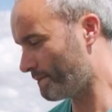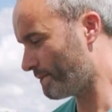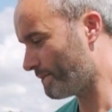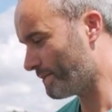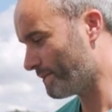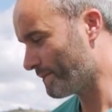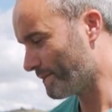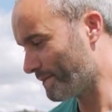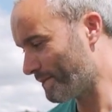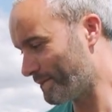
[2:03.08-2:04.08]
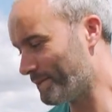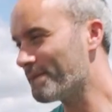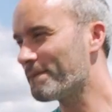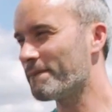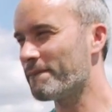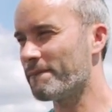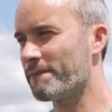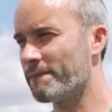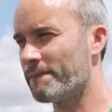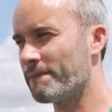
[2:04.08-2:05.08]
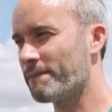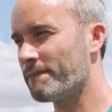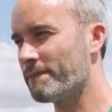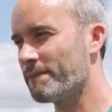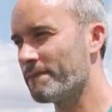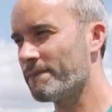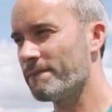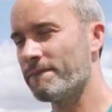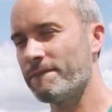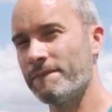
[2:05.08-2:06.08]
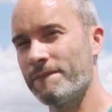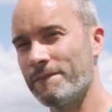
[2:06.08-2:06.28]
(silent)